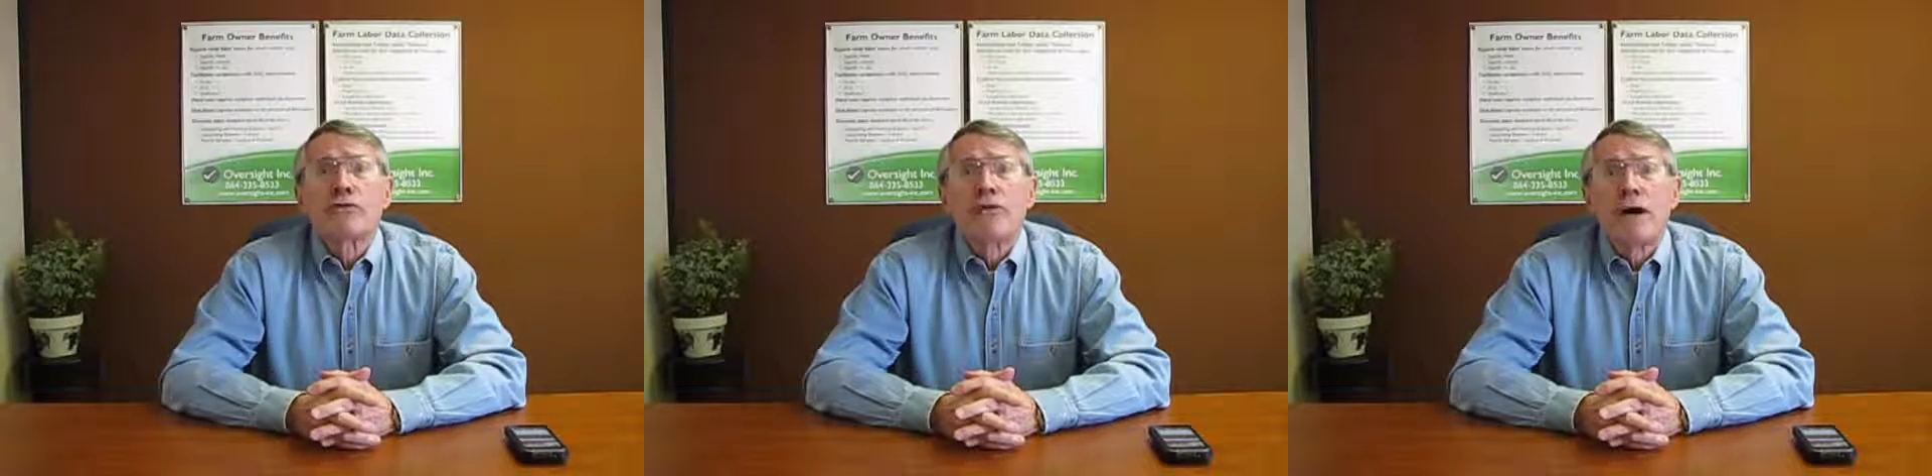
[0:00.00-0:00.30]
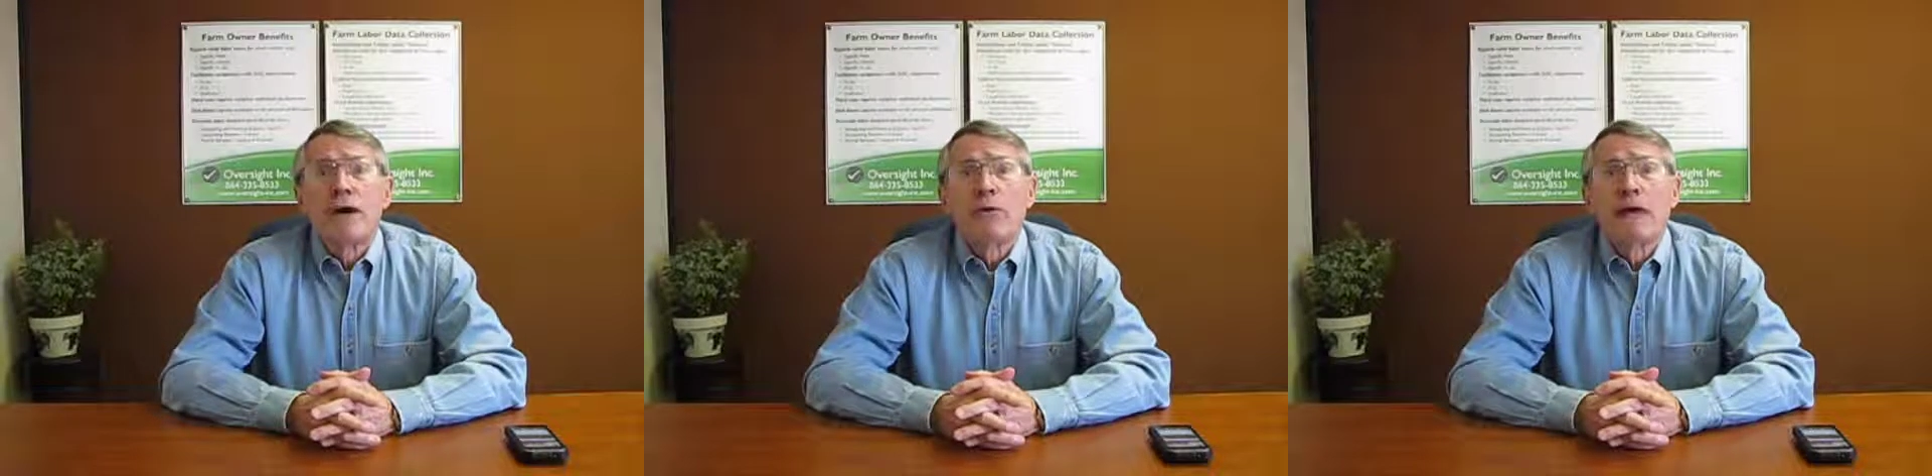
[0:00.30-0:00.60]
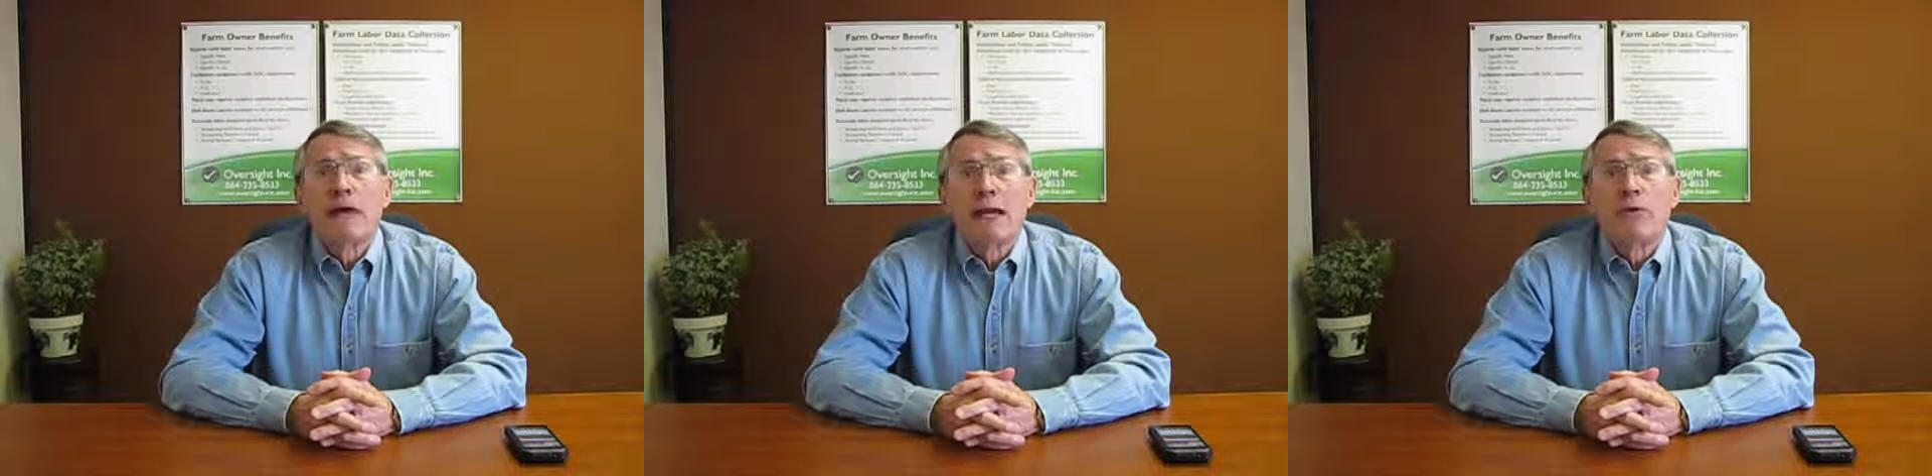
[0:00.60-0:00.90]

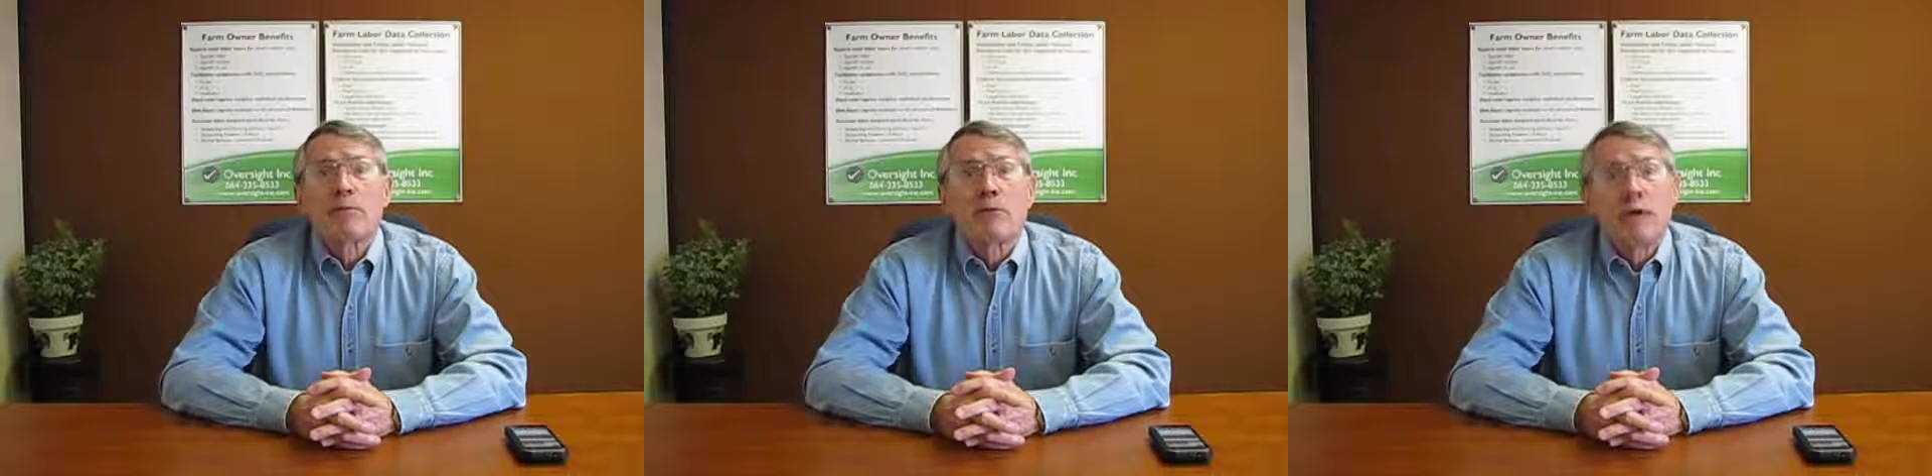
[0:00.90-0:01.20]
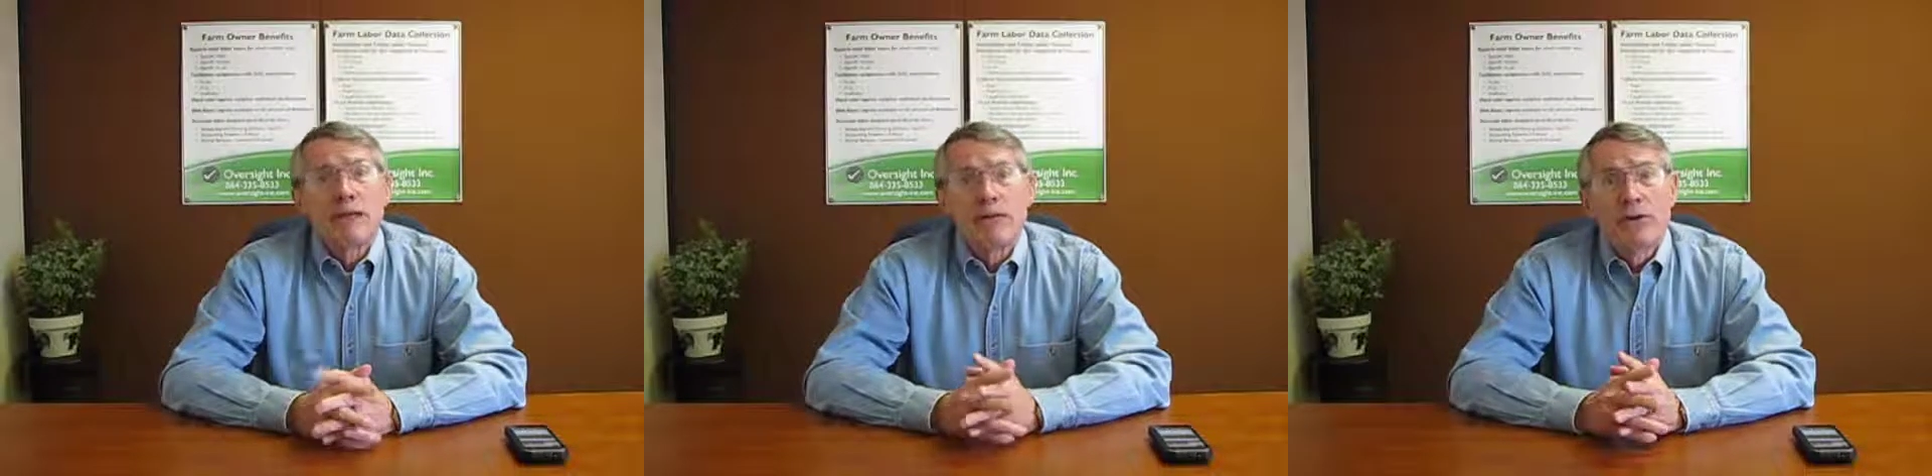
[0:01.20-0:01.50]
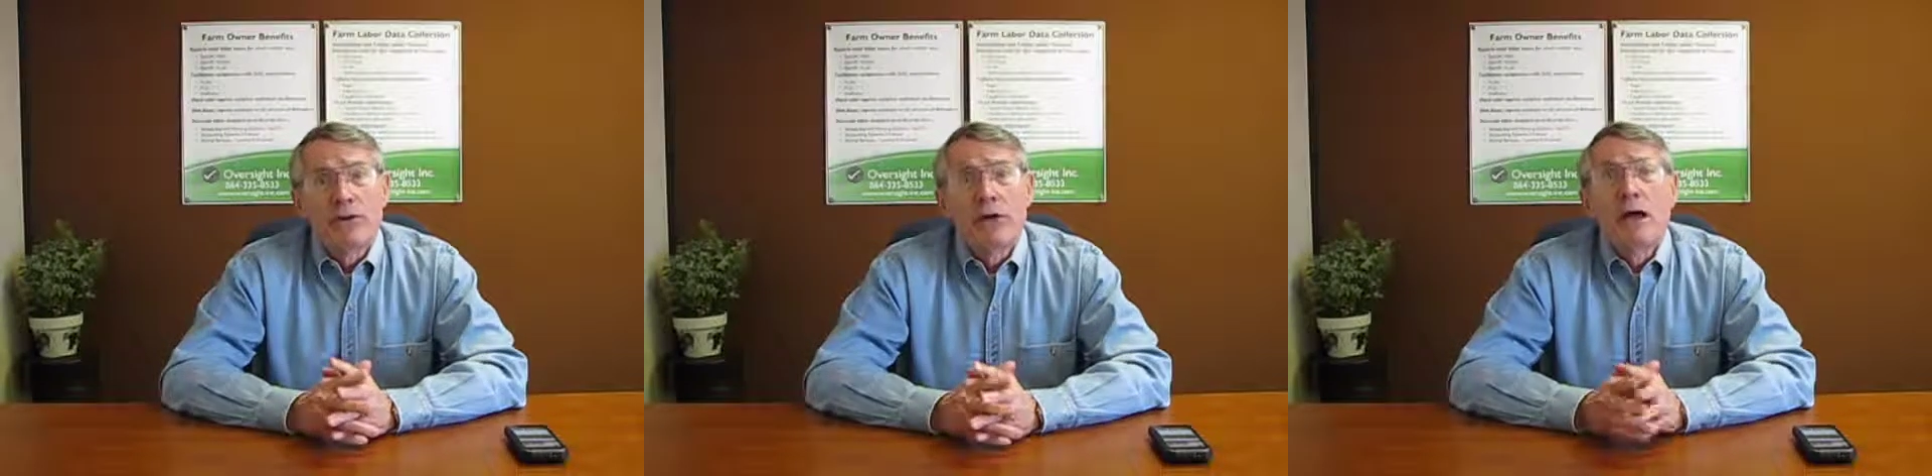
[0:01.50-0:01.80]
evaluate labor
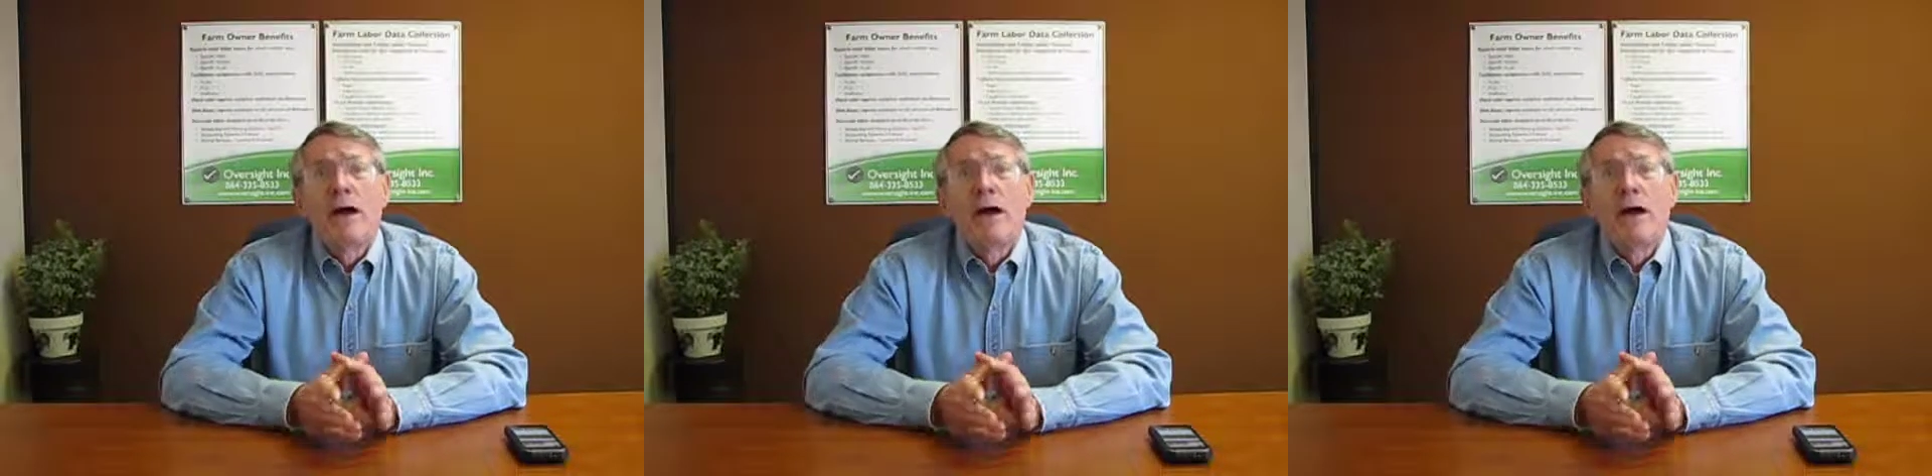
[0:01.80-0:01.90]
productivity